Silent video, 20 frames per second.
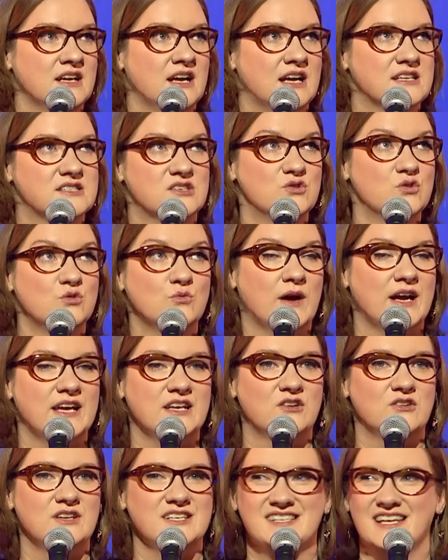I said, oh, why
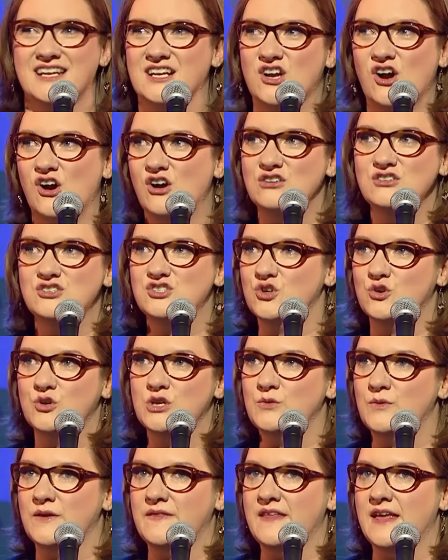not? He said, I can't show
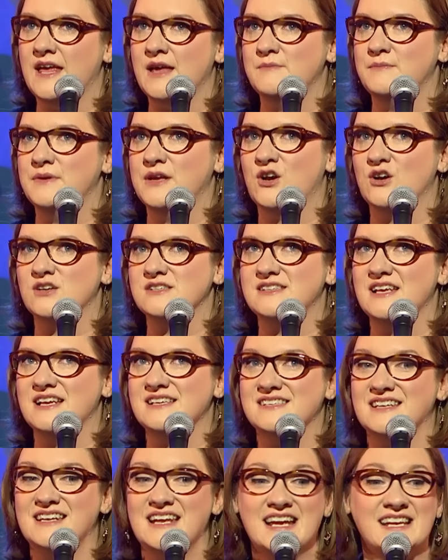you in there because
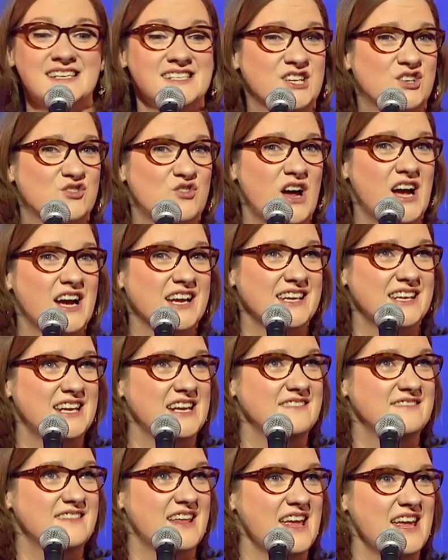there's a lady crying
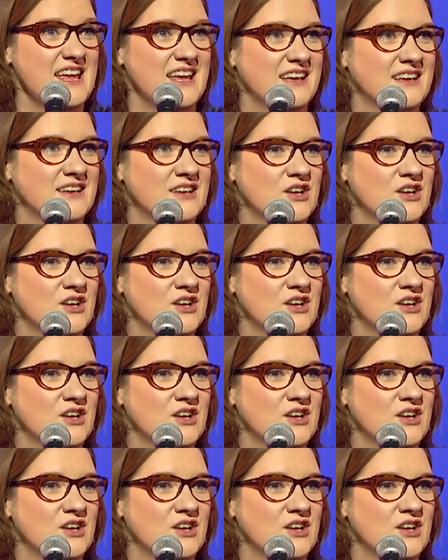in there,